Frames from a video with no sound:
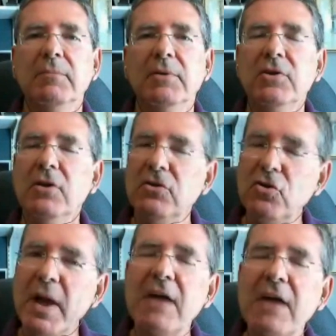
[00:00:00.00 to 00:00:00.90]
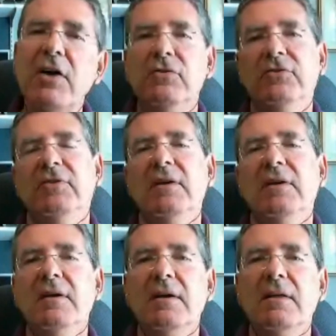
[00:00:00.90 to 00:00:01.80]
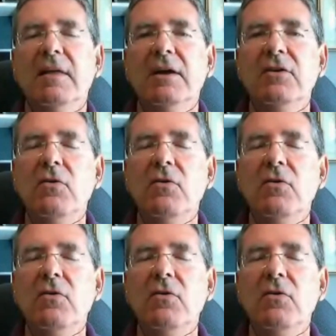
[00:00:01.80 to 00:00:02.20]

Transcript: but you may have others that